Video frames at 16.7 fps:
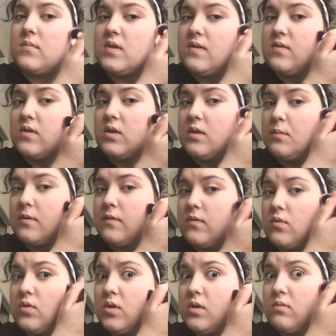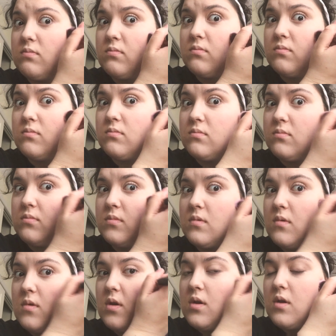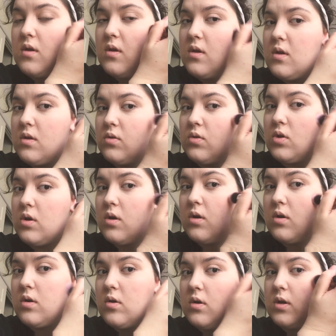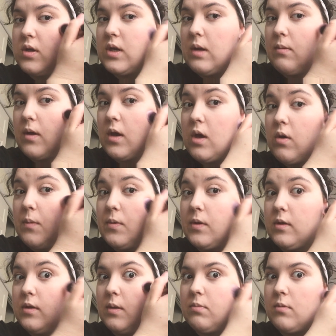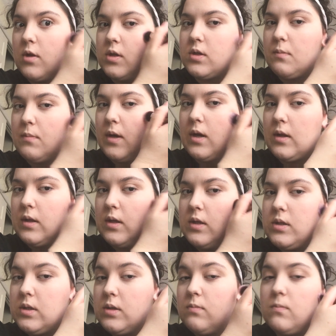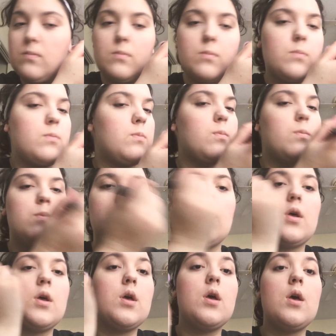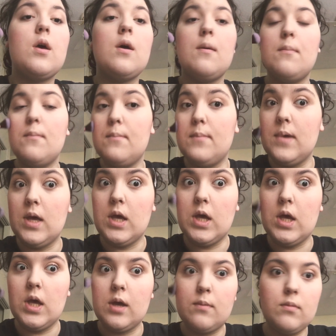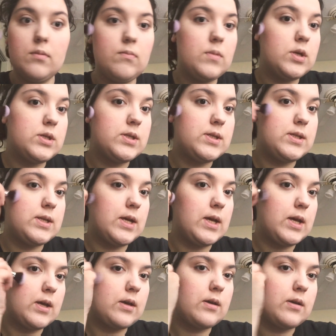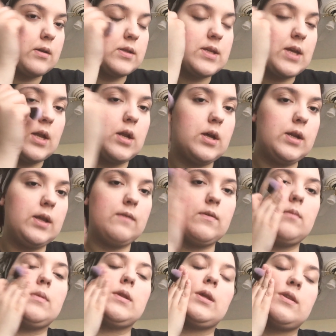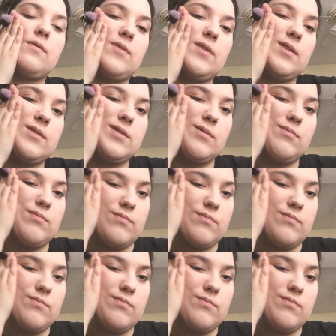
I've done it before. Long time ago, I put lip gloss on my eyelids. Big mistake. It's kind of uneven, but that's fine.